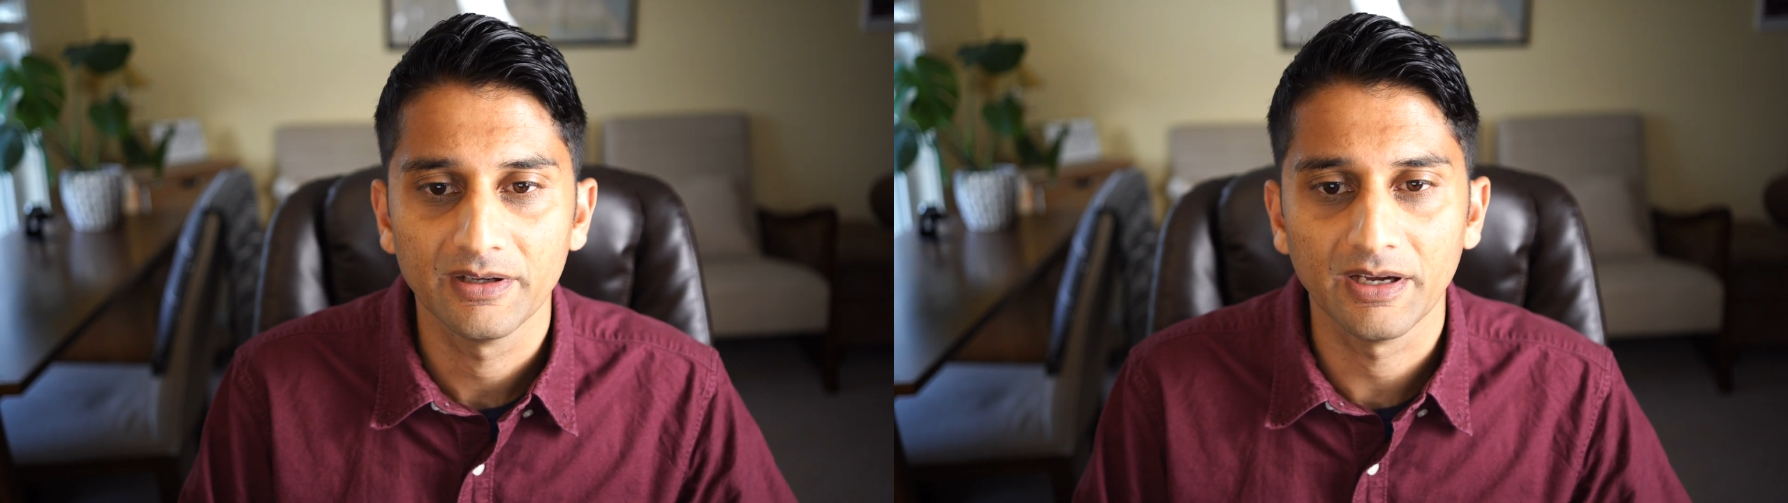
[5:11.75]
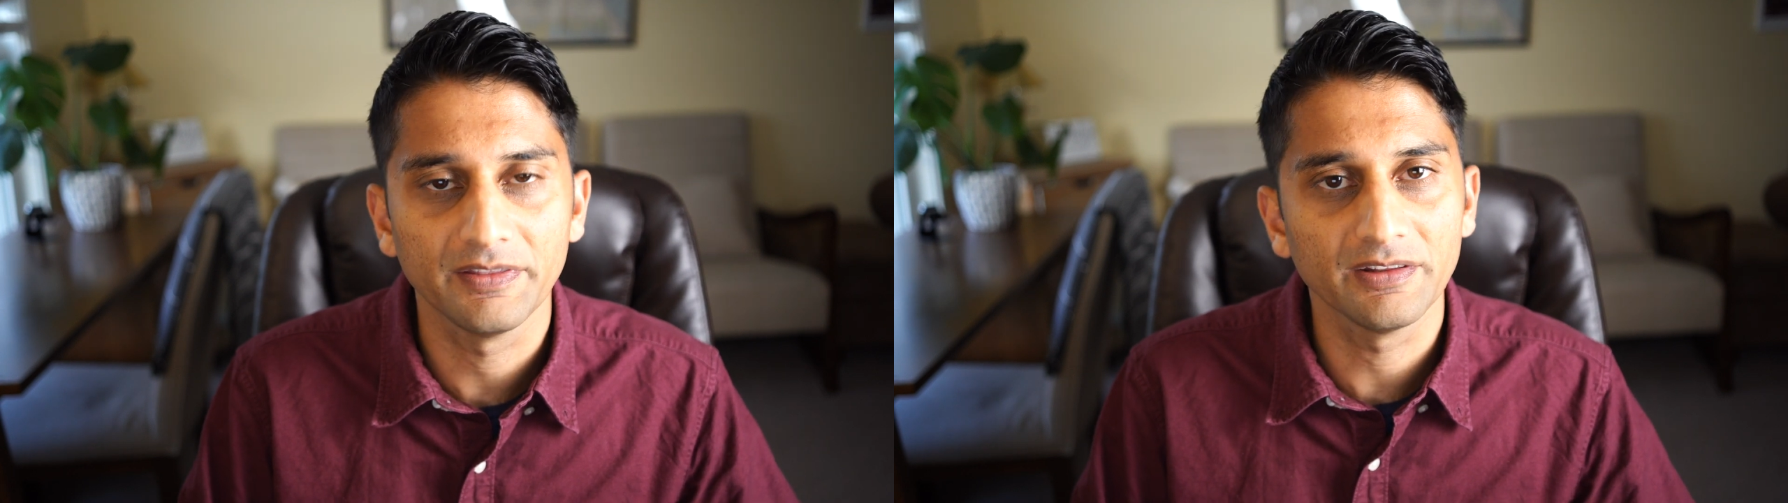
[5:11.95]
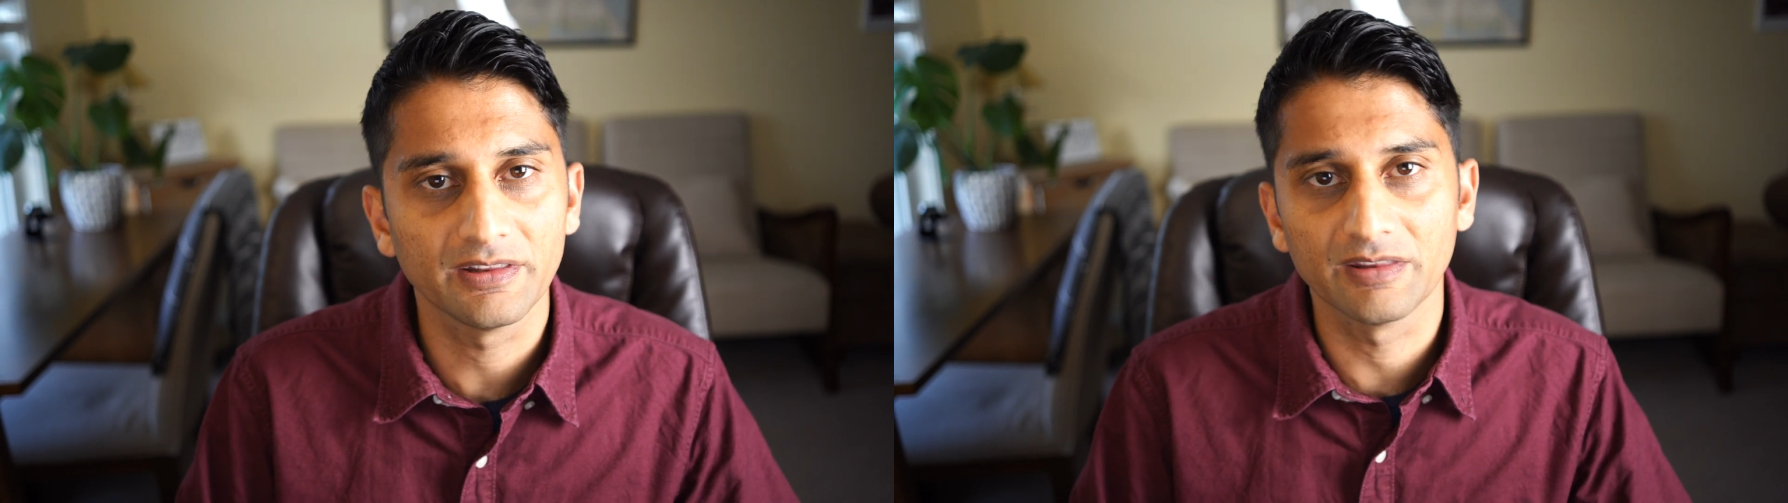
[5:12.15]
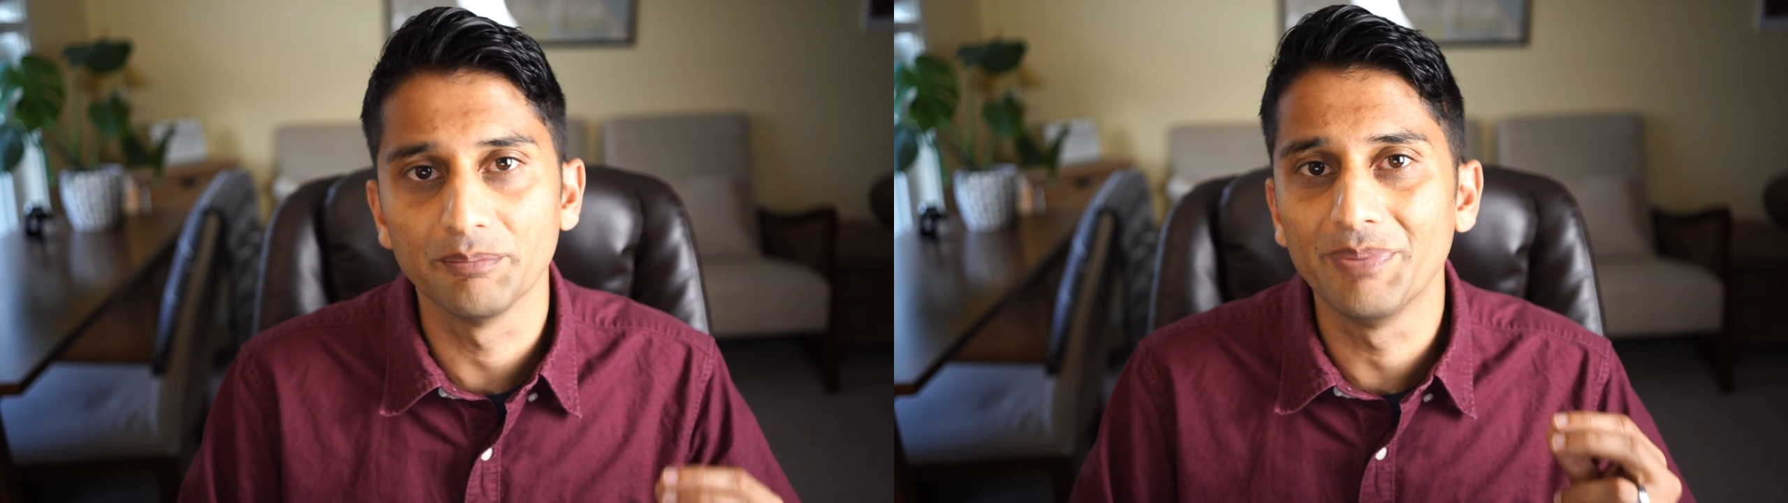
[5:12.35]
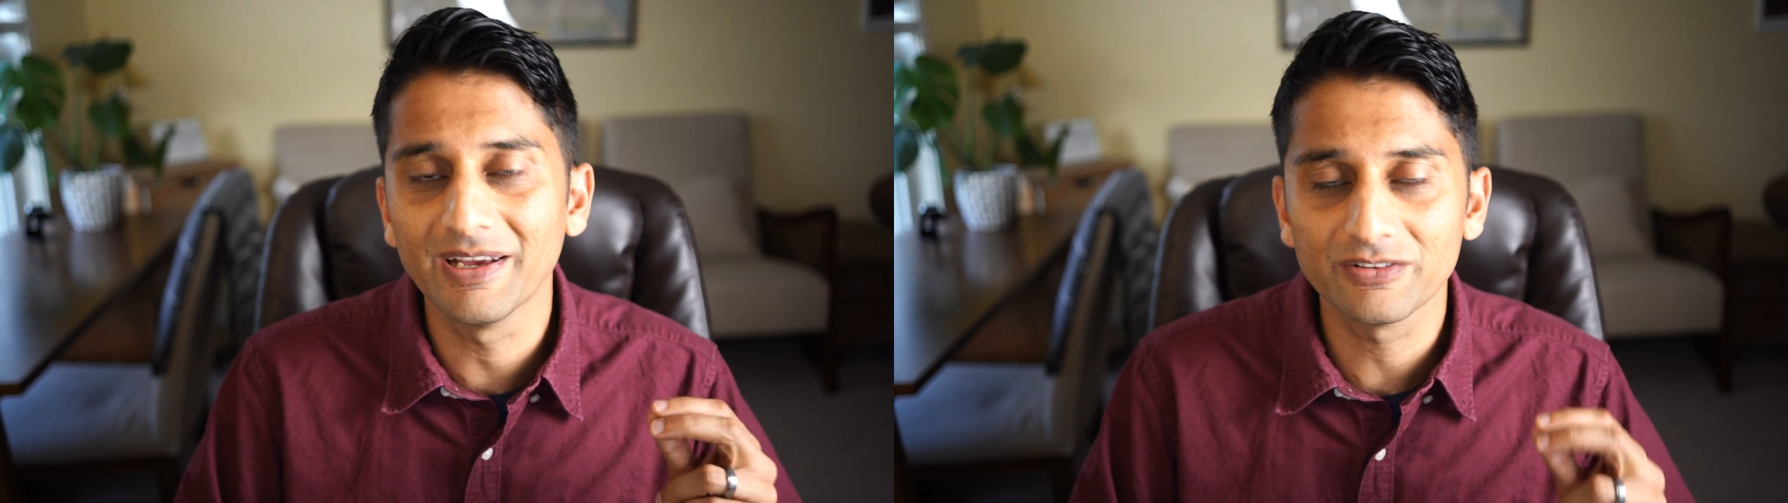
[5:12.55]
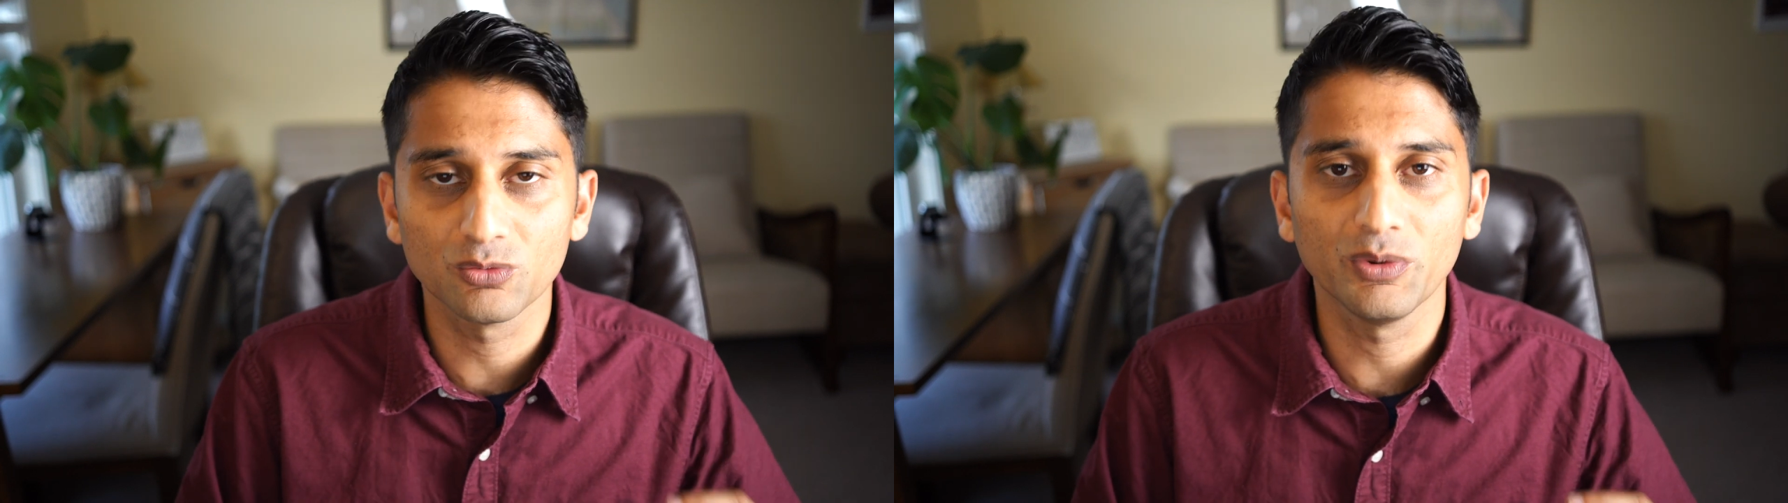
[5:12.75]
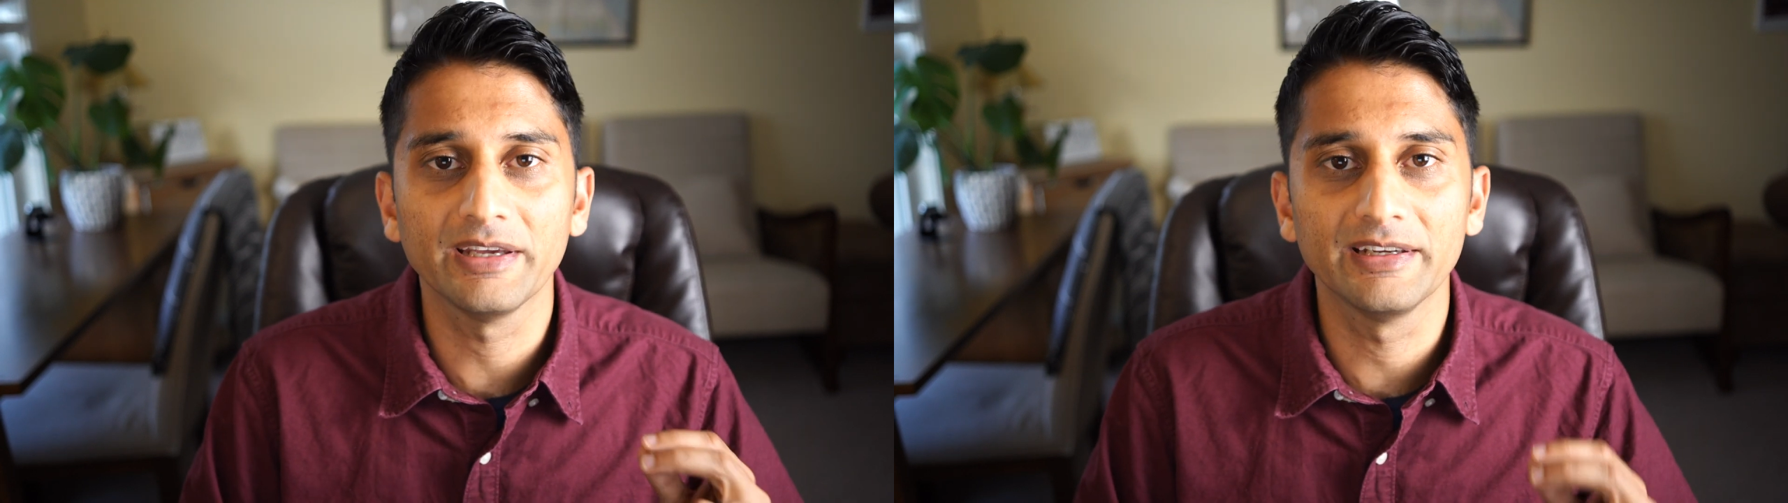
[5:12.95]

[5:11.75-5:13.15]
I think that the best way